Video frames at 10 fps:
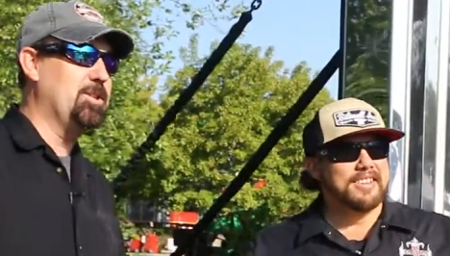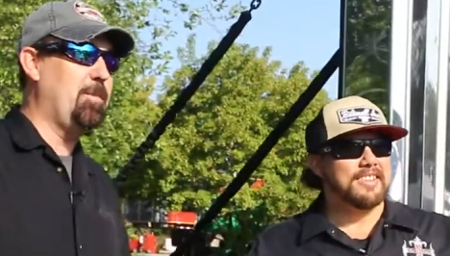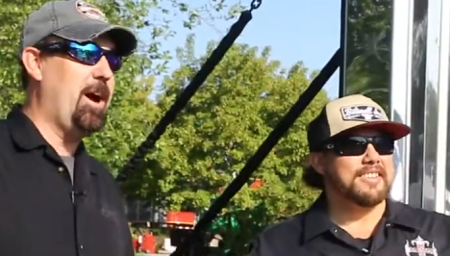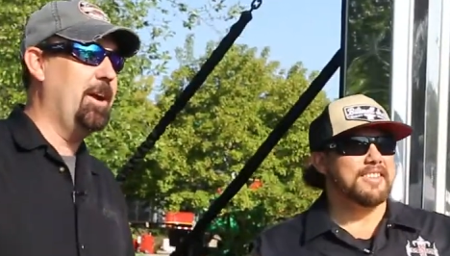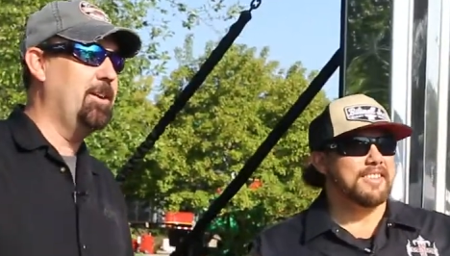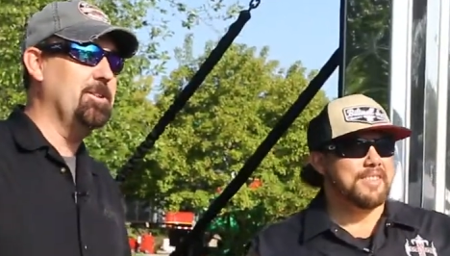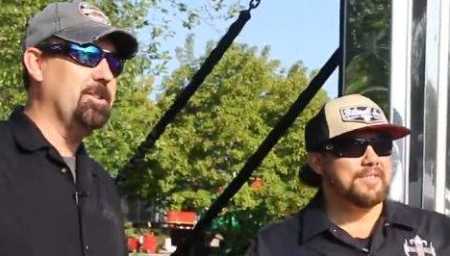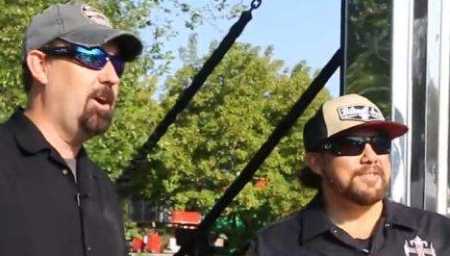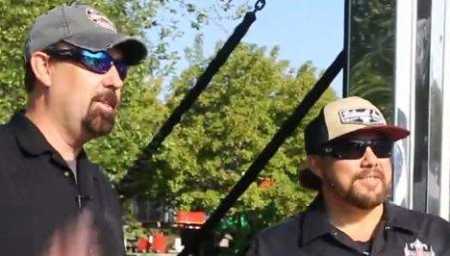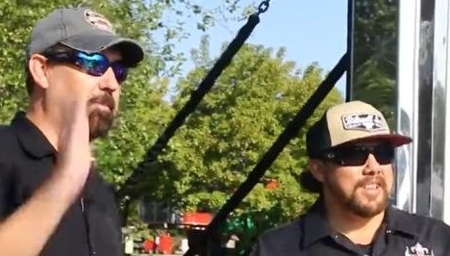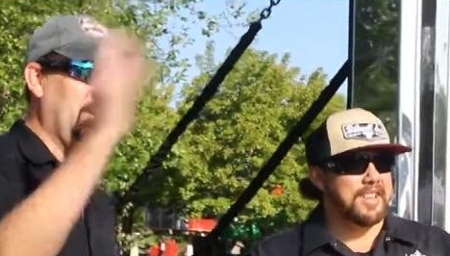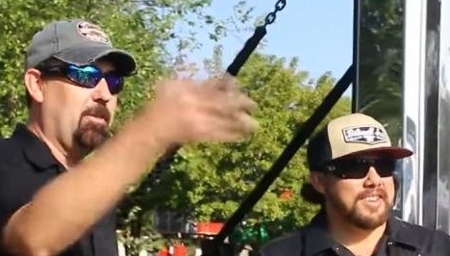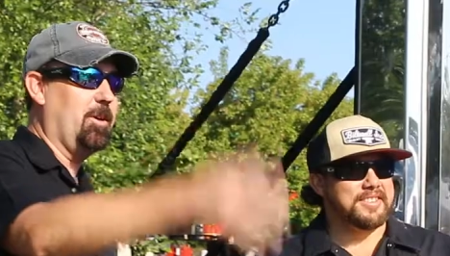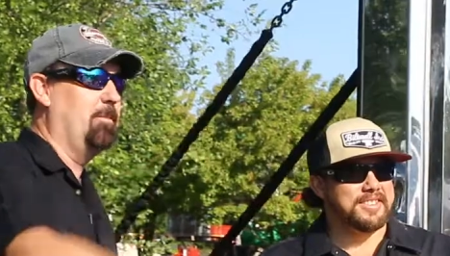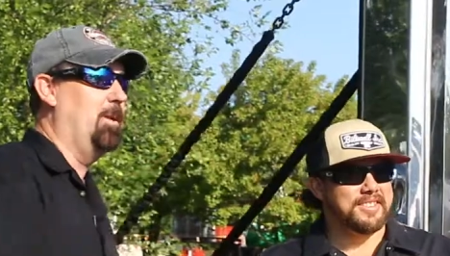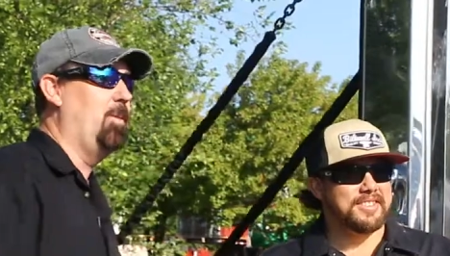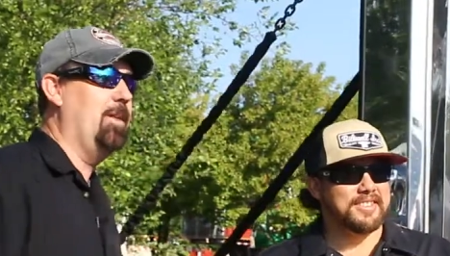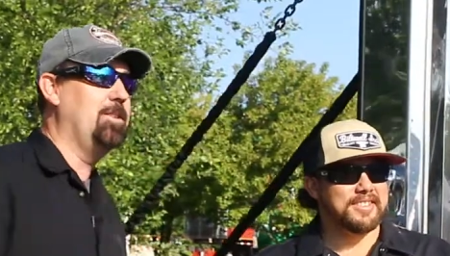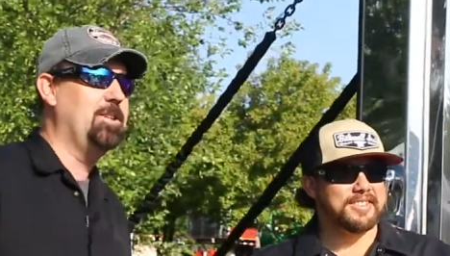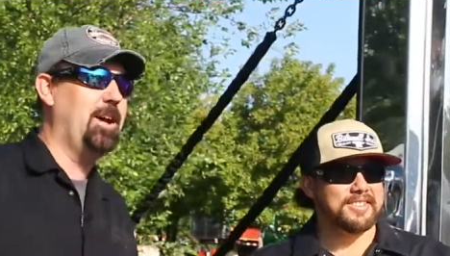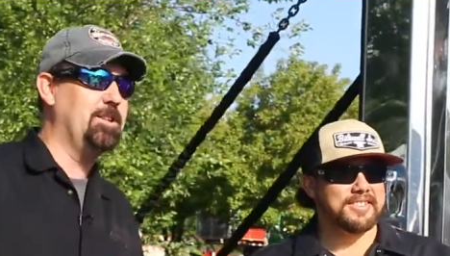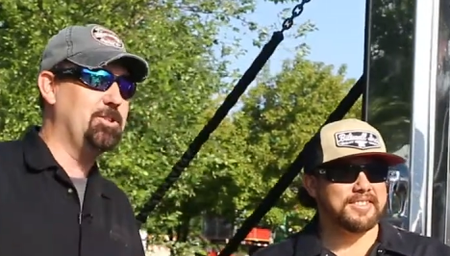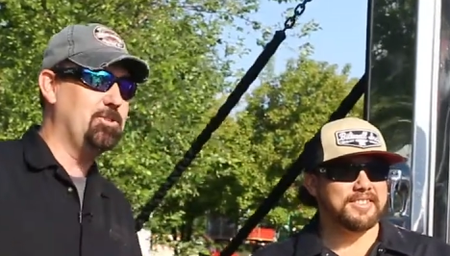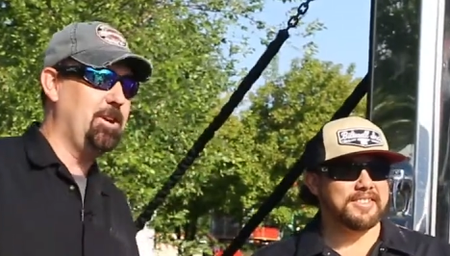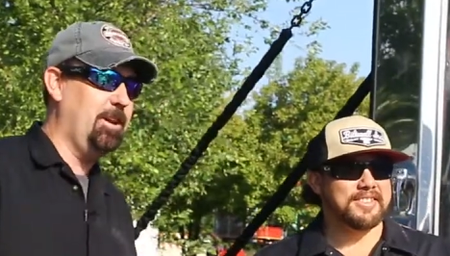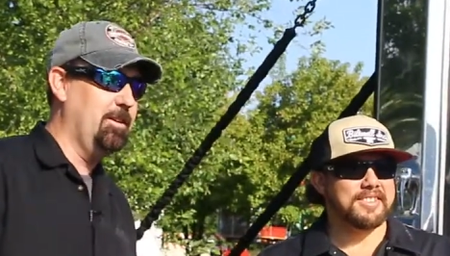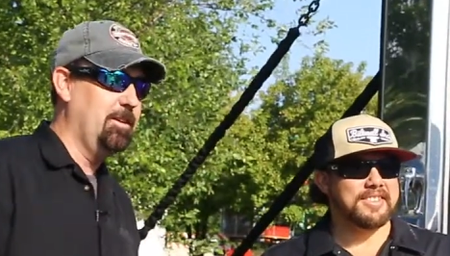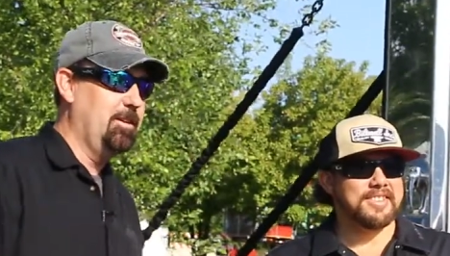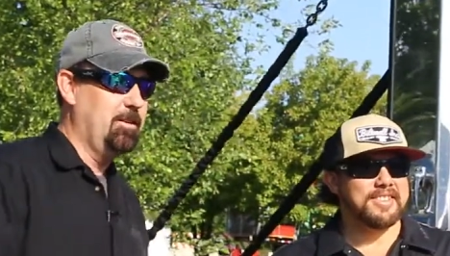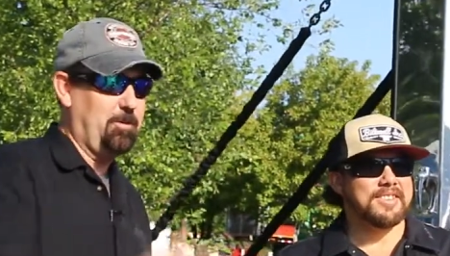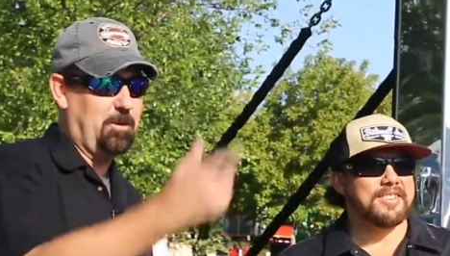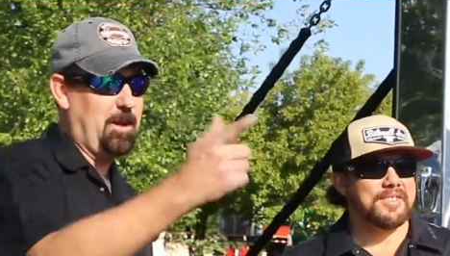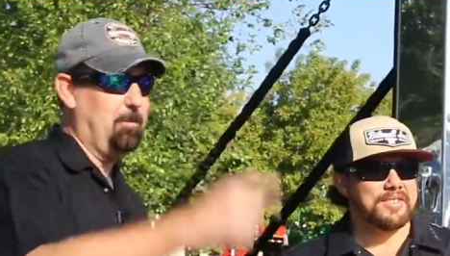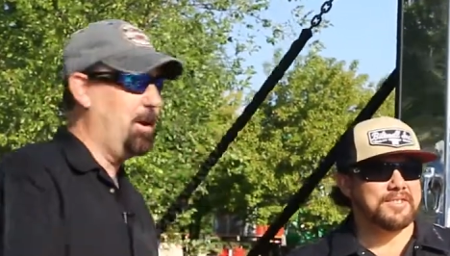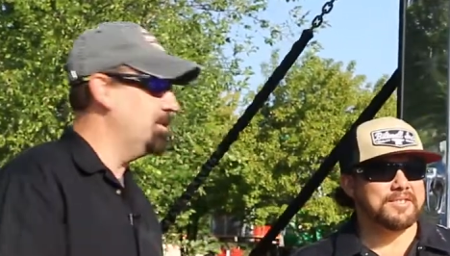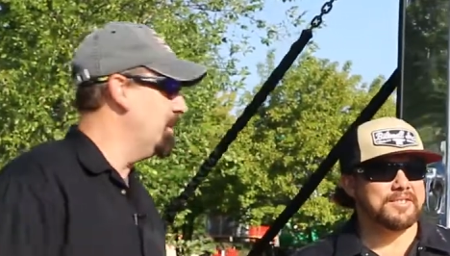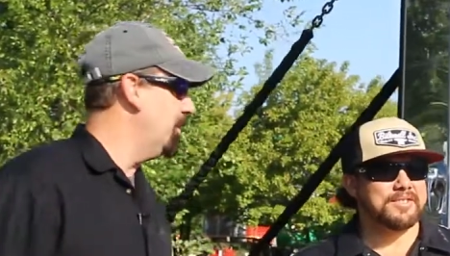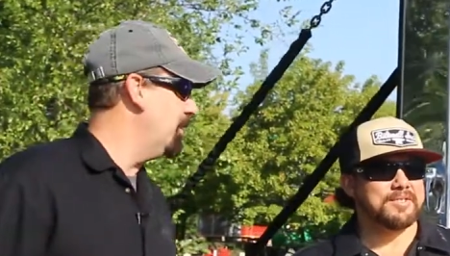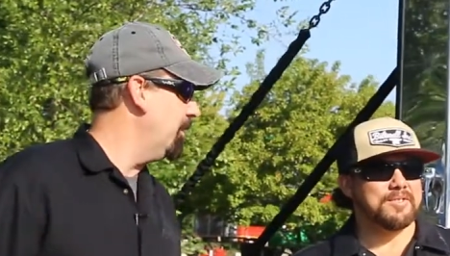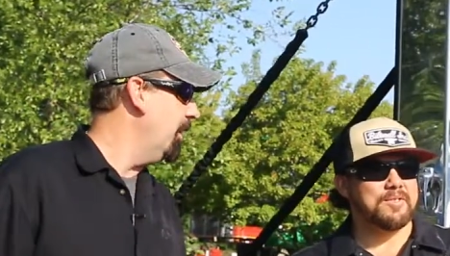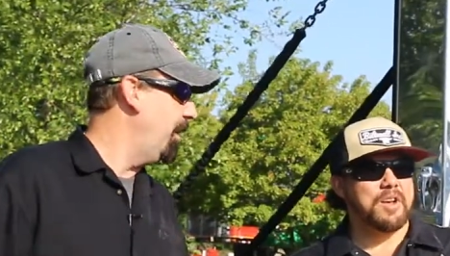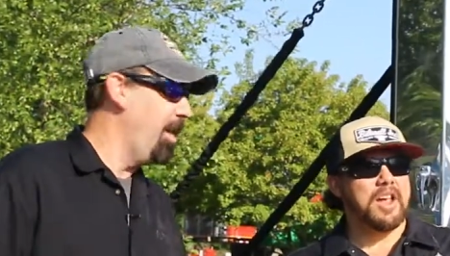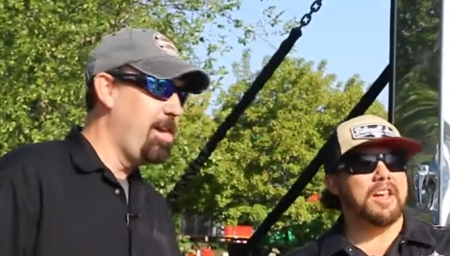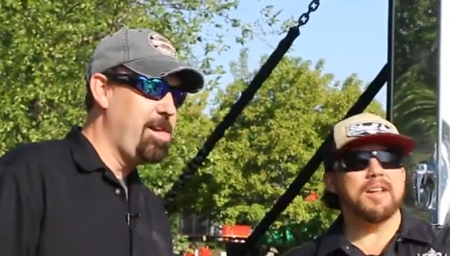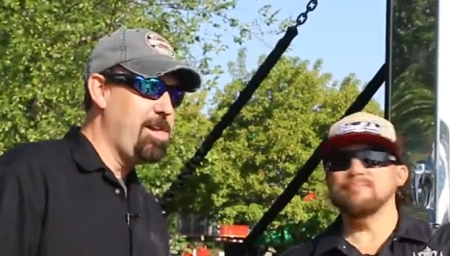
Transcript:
Speaker 1: responders and all the nice. people who'll be waving to you on the street what that bike's gonna look like. And